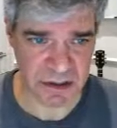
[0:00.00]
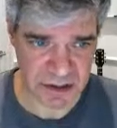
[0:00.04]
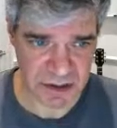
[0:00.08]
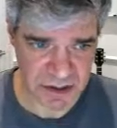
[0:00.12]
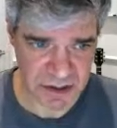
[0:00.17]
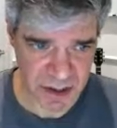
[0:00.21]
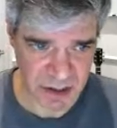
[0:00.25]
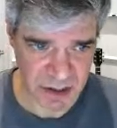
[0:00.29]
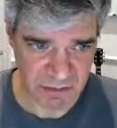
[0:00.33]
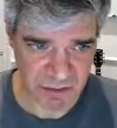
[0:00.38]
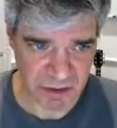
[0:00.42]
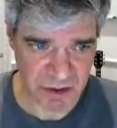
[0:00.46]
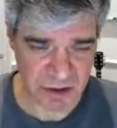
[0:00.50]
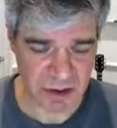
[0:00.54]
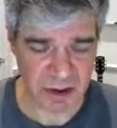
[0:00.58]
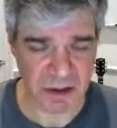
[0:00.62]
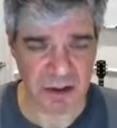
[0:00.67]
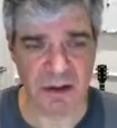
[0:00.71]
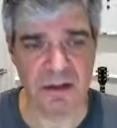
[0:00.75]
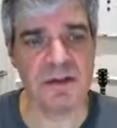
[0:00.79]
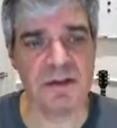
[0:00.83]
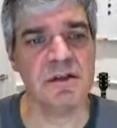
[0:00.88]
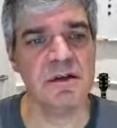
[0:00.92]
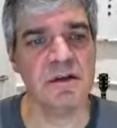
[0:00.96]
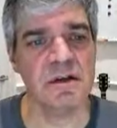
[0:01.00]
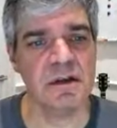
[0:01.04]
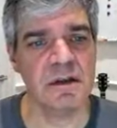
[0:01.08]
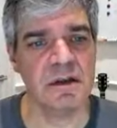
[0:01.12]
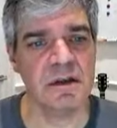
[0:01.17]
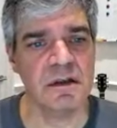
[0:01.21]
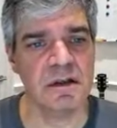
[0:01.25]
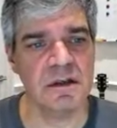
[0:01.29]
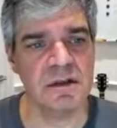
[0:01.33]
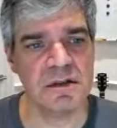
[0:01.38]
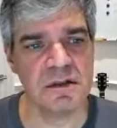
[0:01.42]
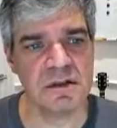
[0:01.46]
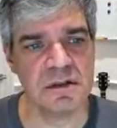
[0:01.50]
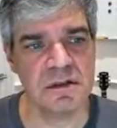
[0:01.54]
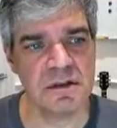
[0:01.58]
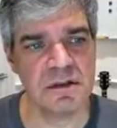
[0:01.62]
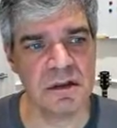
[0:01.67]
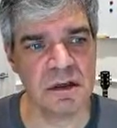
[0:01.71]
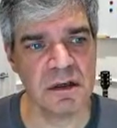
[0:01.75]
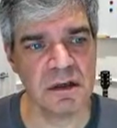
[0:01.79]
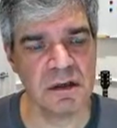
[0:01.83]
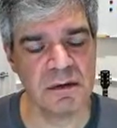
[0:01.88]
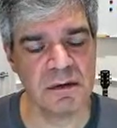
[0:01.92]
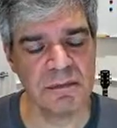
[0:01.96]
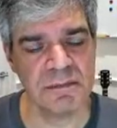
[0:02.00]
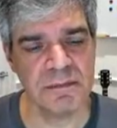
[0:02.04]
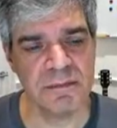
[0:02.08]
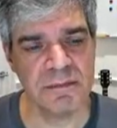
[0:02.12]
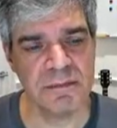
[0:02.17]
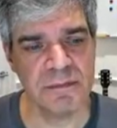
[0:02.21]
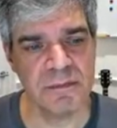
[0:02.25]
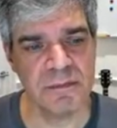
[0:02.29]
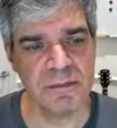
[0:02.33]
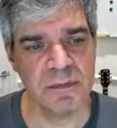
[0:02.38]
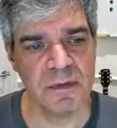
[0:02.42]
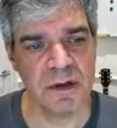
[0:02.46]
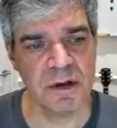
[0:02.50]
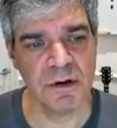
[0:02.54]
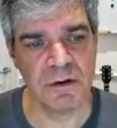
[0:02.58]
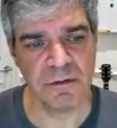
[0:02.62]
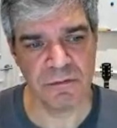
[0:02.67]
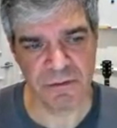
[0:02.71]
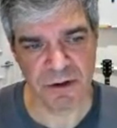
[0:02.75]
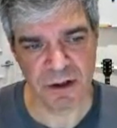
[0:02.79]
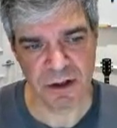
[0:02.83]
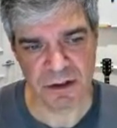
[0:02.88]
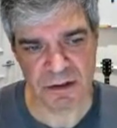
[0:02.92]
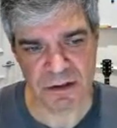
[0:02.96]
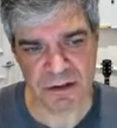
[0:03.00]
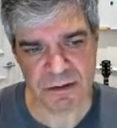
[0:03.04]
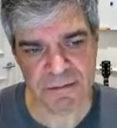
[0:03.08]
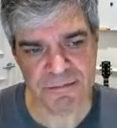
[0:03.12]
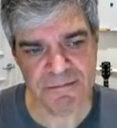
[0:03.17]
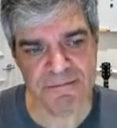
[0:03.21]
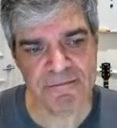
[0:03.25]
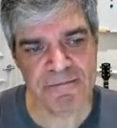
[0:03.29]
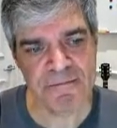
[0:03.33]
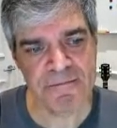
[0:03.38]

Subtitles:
save things in this interface.